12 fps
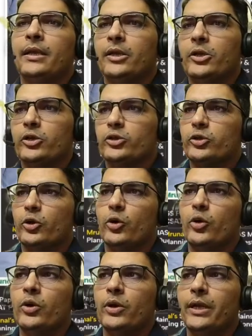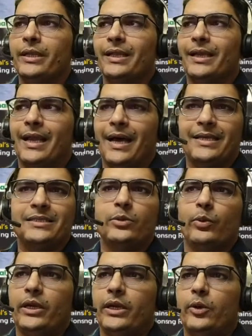So in the last
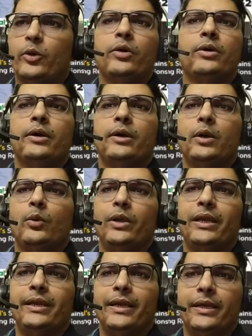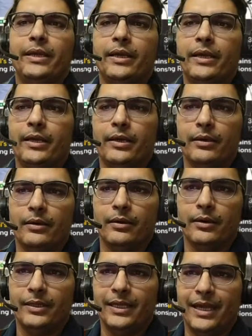video, we did
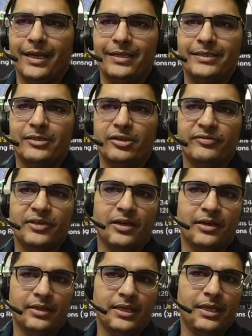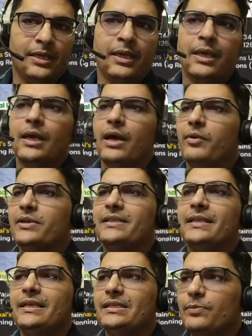the analysis of Jagrati
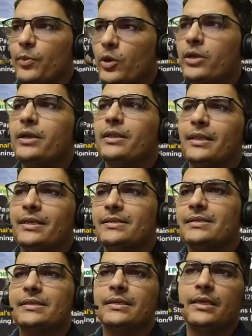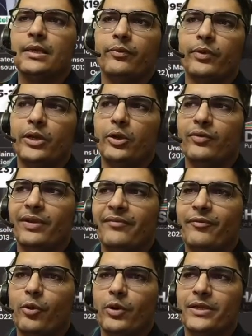Avasthi's book. This video will
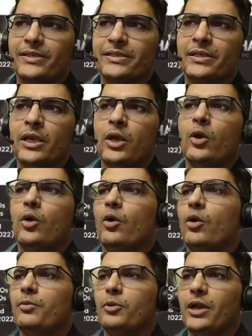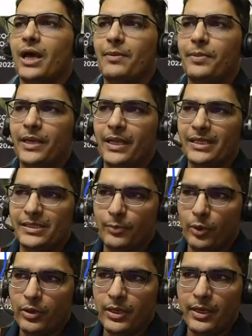focus on Mrunal Patel's
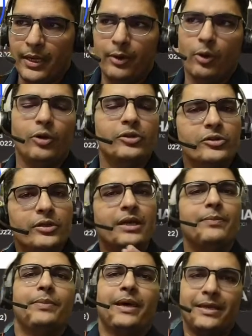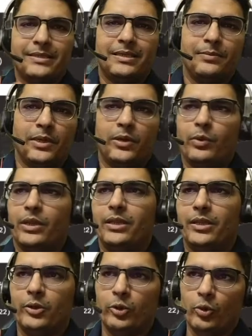book and also the comparison between
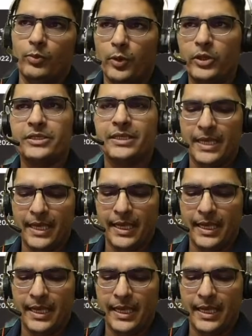the two books.